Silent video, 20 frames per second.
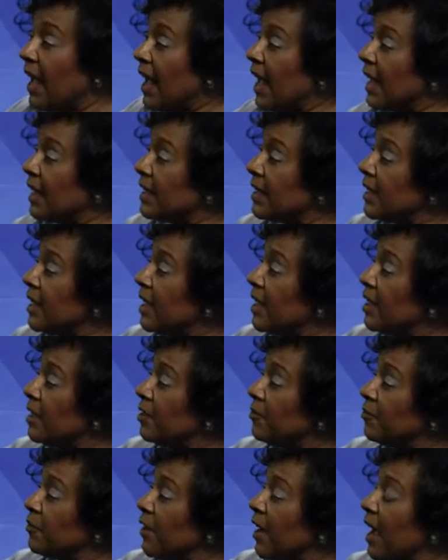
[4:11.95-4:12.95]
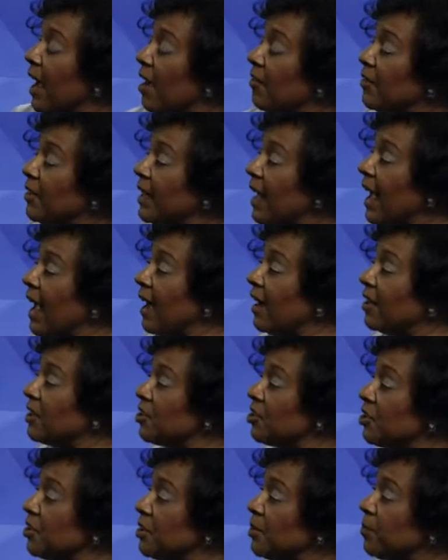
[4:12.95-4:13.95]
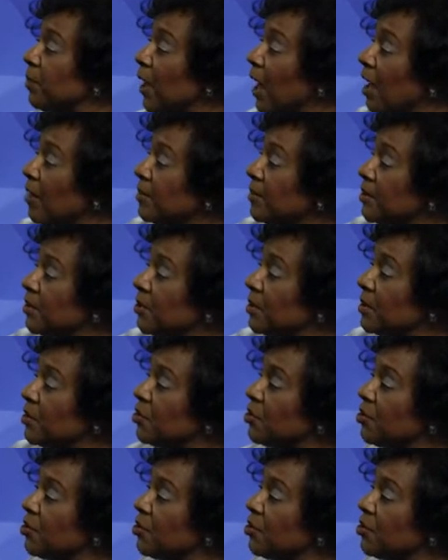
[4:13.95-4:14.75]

And again, if you're having algae problems,